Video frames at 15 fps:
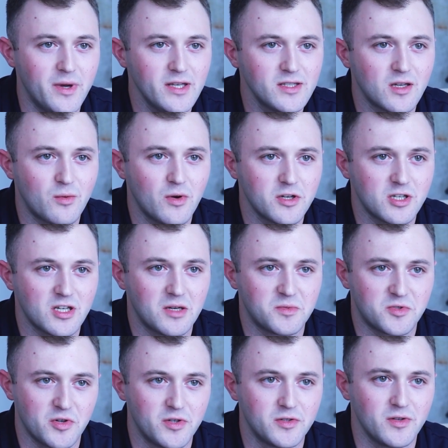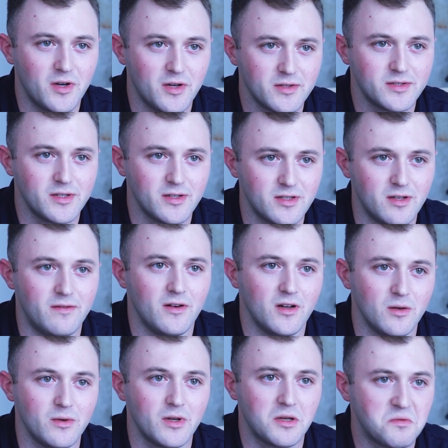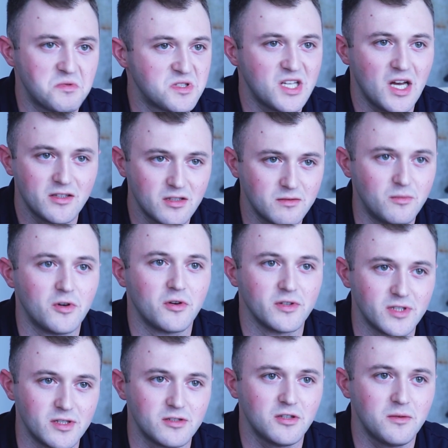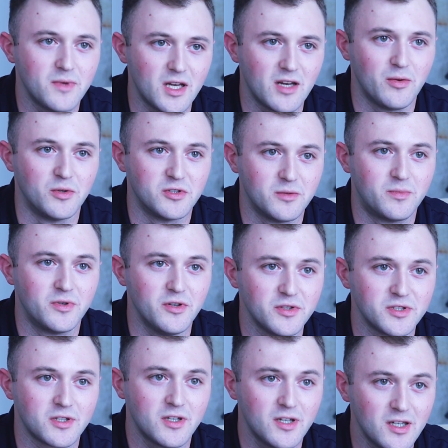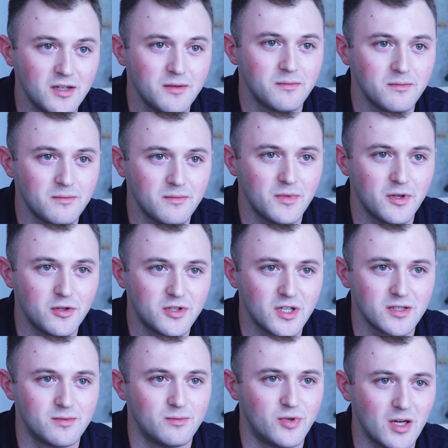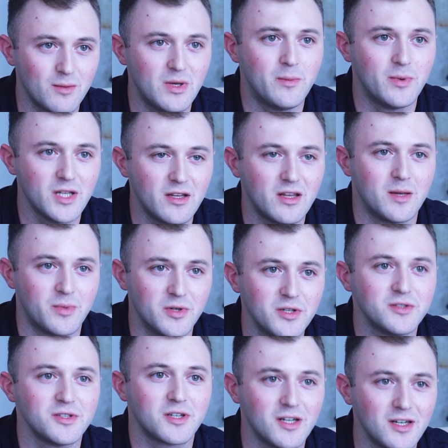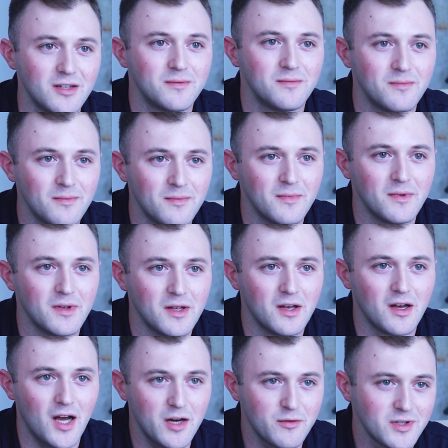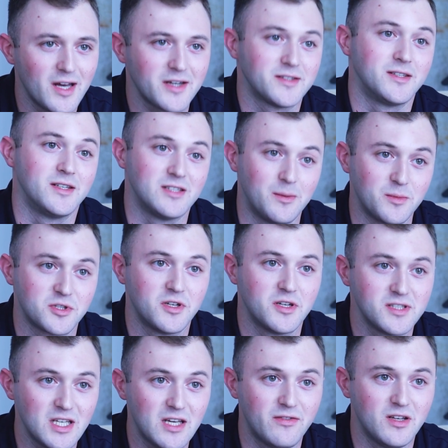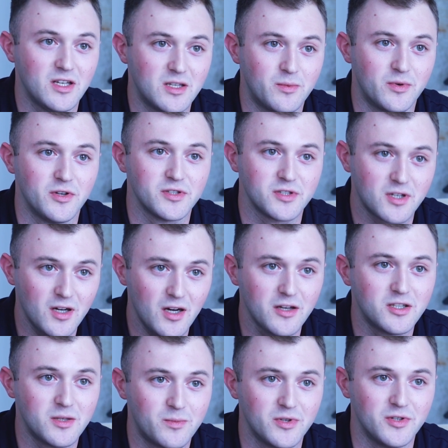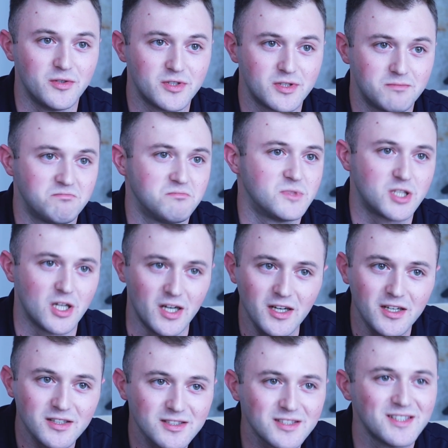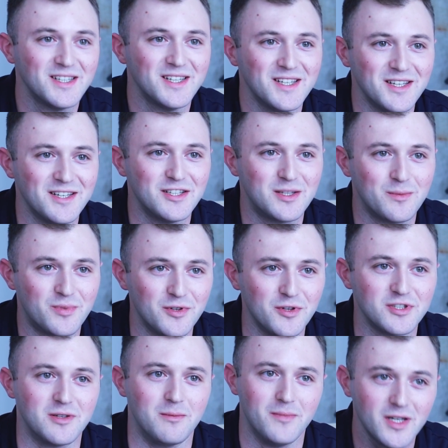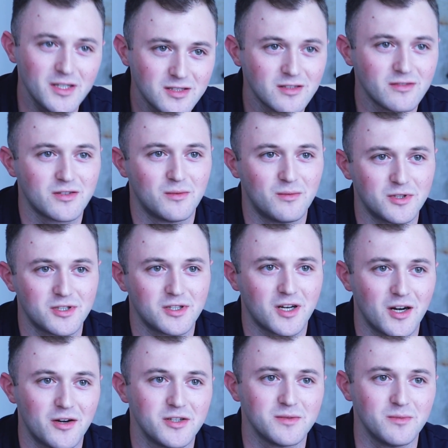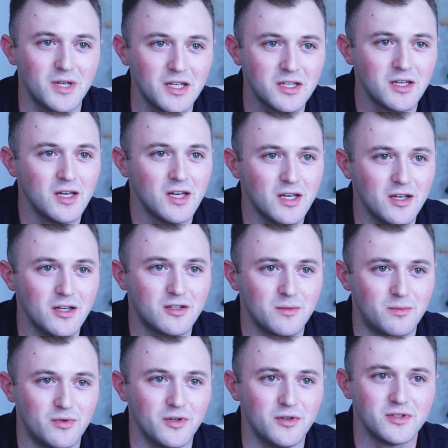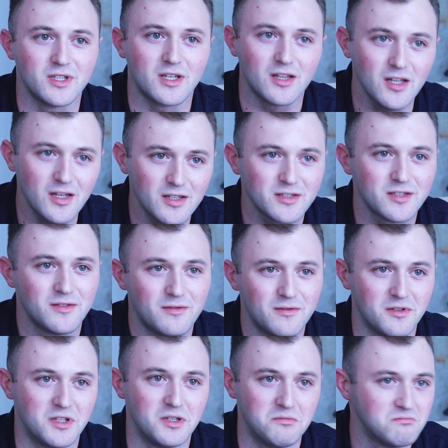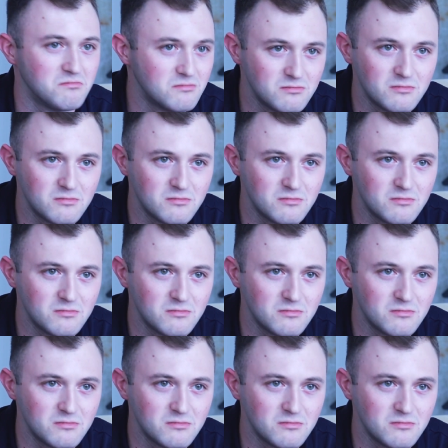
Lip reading: basic question I'm trying to answer is the following. Standard models assume that if you want to produce a car, you just bring people in and they produce a car. I relax this assumption and I say if you need to produce a car, you need to produce tires, you need to produce the metal from which the car is made, you need to produce the glass for the